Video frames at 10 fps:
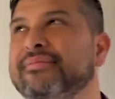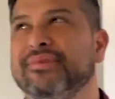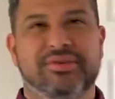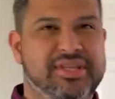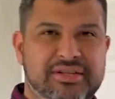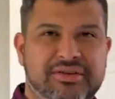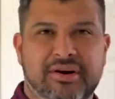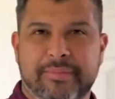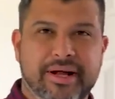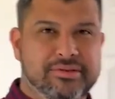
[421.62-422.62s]
those things are
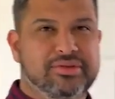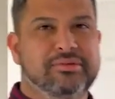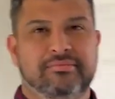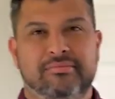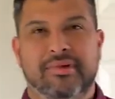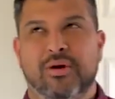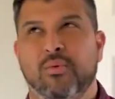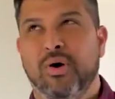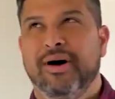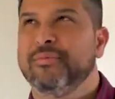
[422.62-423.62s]
about
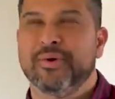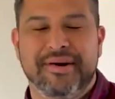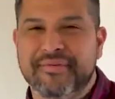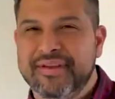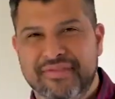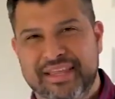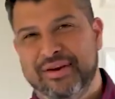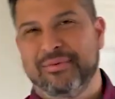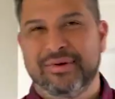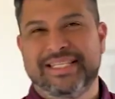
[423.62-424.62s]
$150
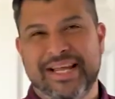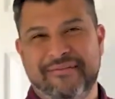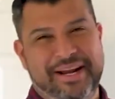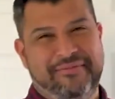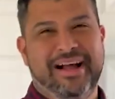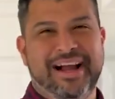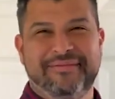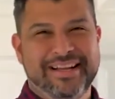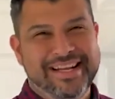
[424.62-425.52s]
or $175.